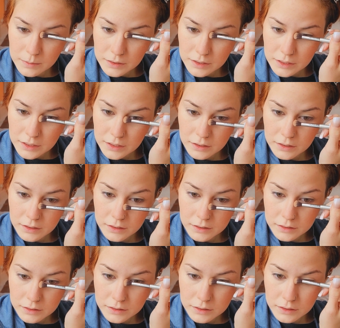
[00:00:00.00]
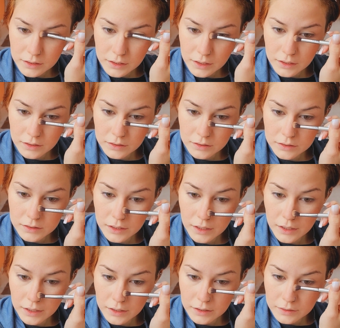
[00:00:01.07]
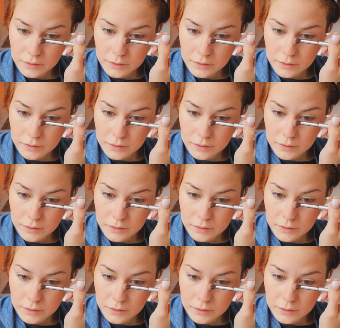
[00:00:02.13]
thing to the other side.